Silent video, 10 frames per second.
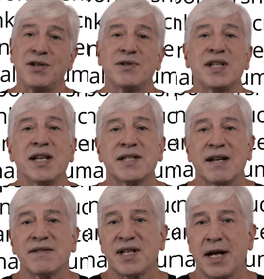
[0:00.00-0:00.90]
U C S
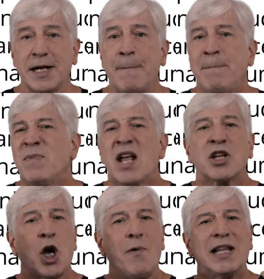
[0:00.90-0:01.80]
F study.
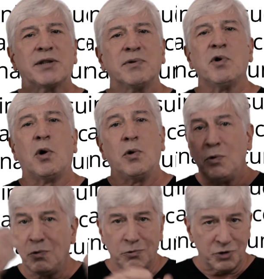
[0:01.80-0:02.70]
Going through
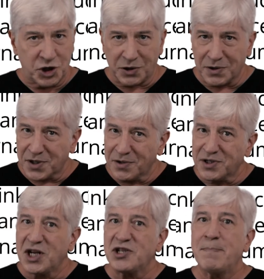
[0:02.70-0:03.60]
old Sugar
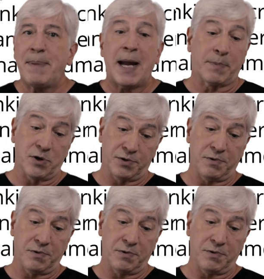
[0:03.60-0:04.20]
Association papers,